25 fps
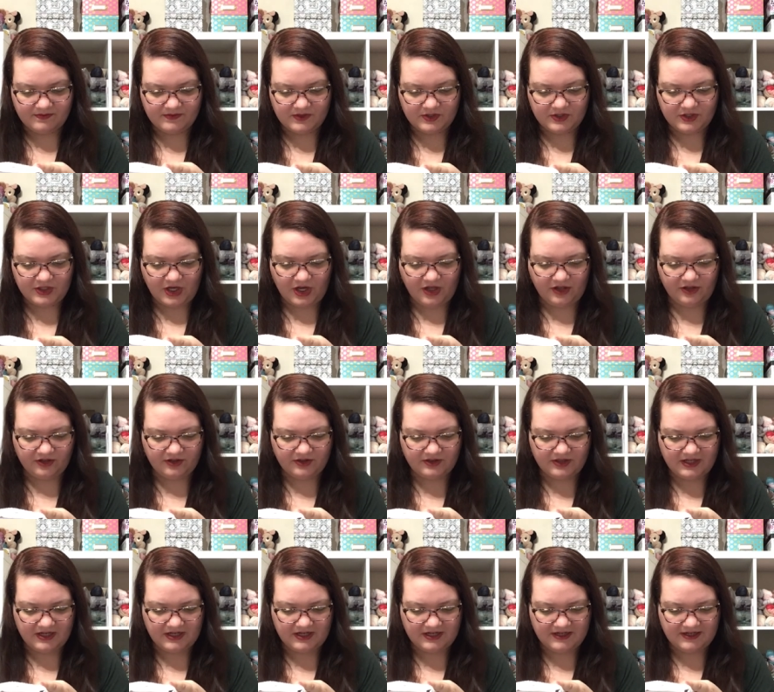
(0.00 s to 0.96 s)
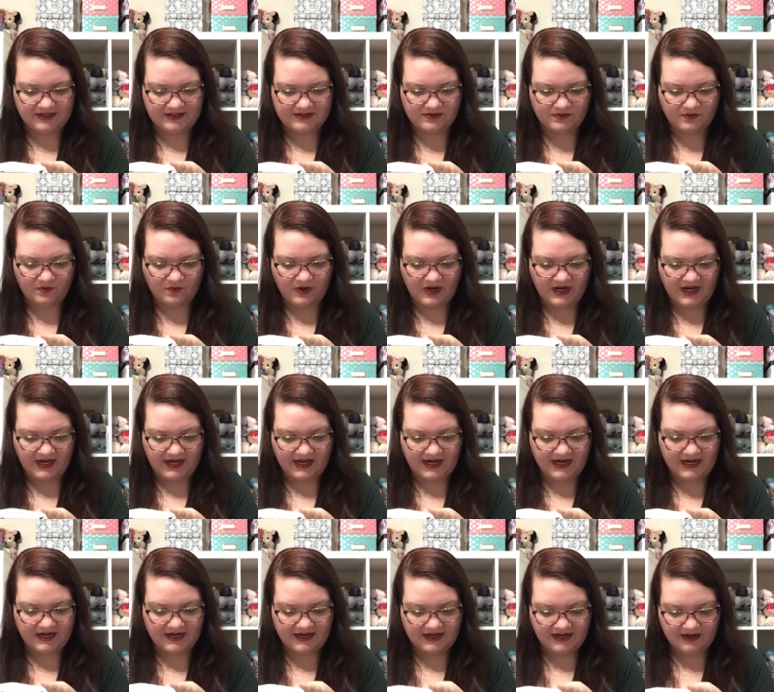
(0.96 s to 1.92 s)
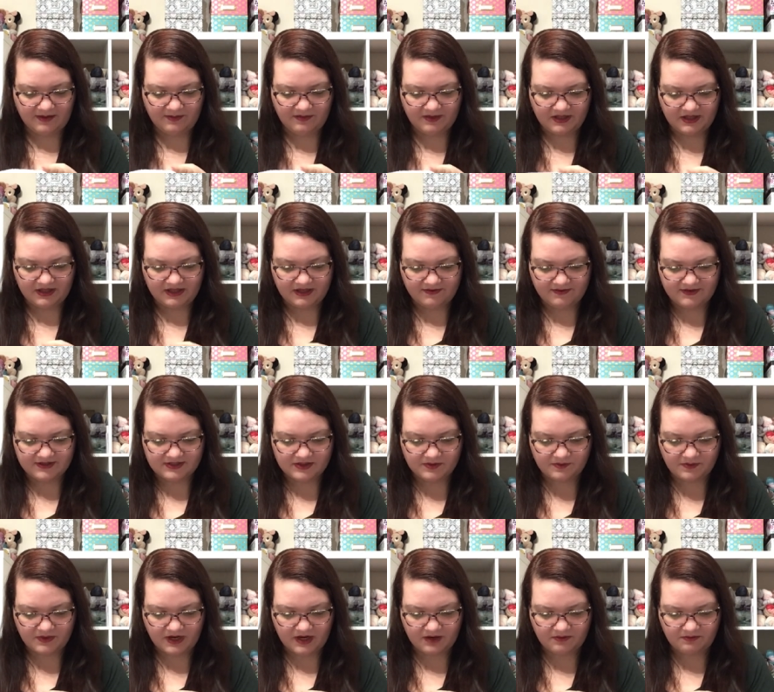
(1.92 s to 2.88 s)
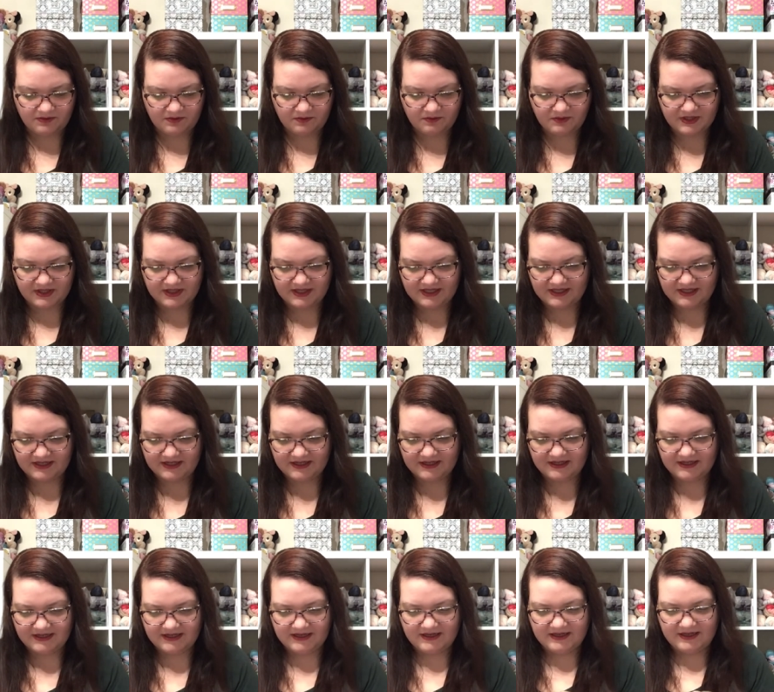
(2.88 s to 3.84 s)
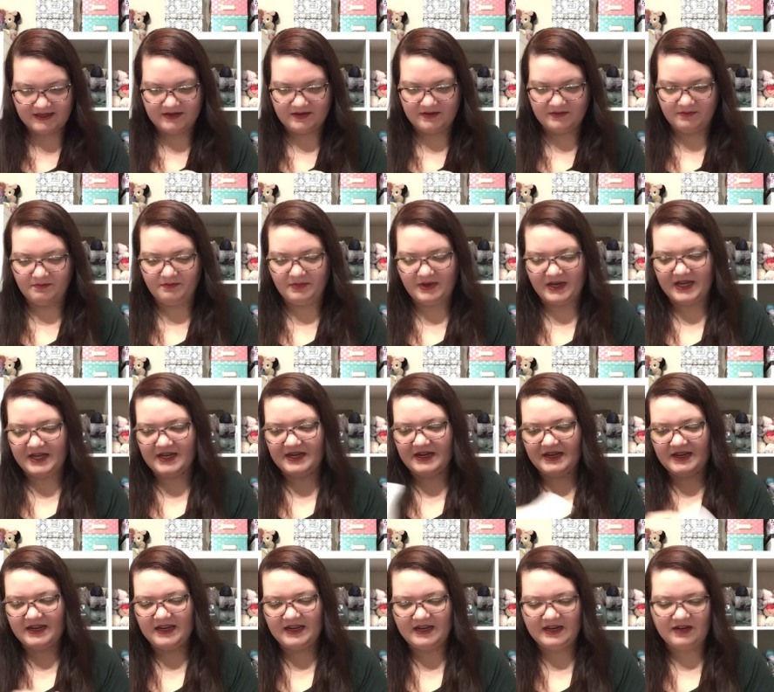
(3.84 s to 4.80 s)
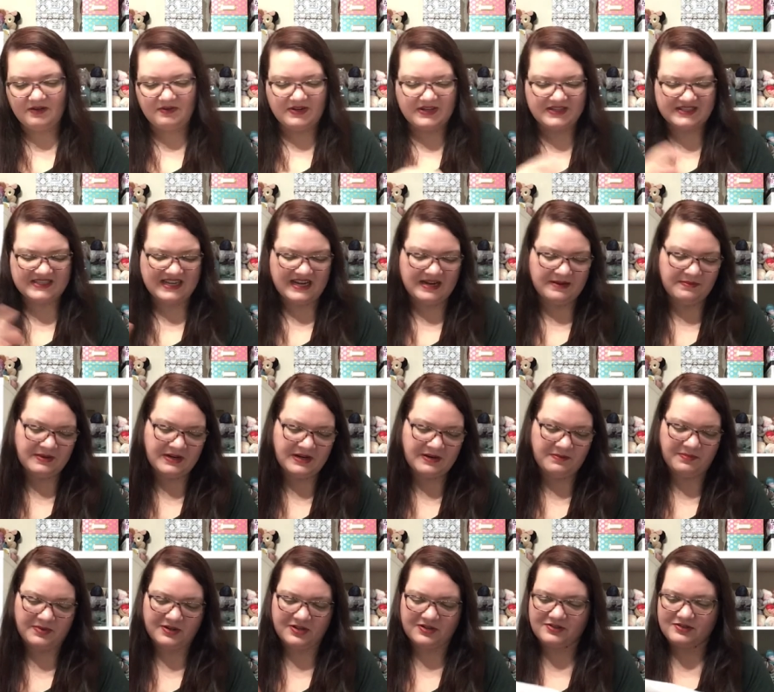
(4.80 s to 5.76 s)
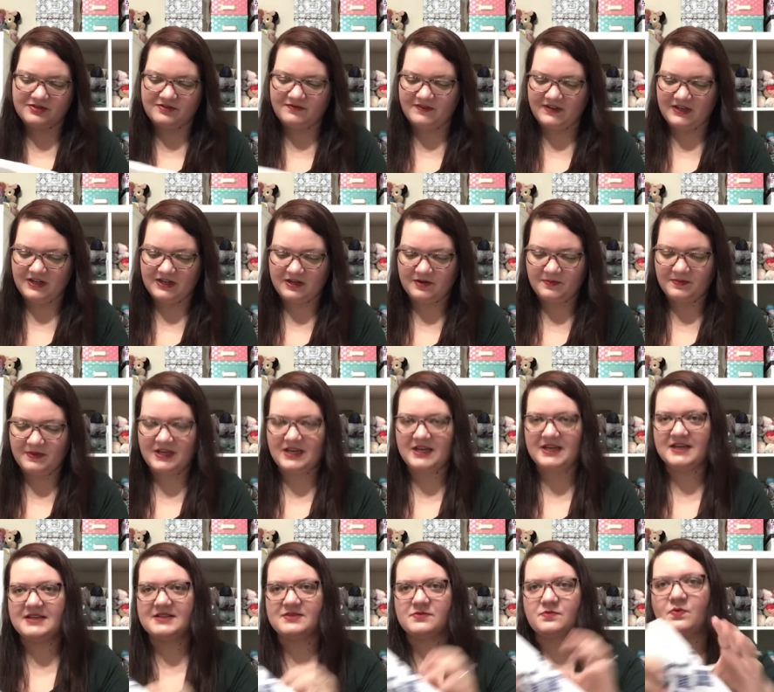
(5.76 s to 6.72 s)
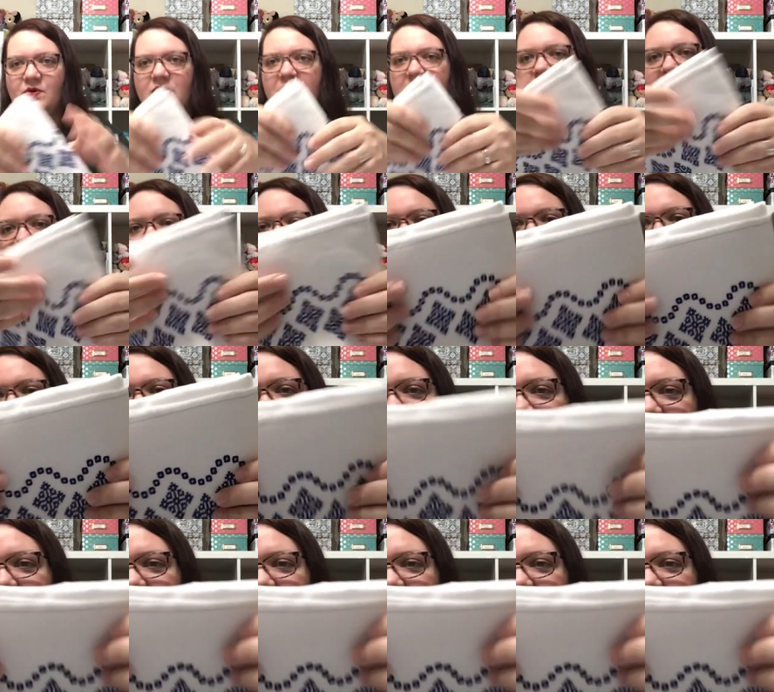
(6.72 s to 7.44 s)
taller than it is wide, I believe is the problem with it. But anyways, I'm going to persevere because one, I don't want to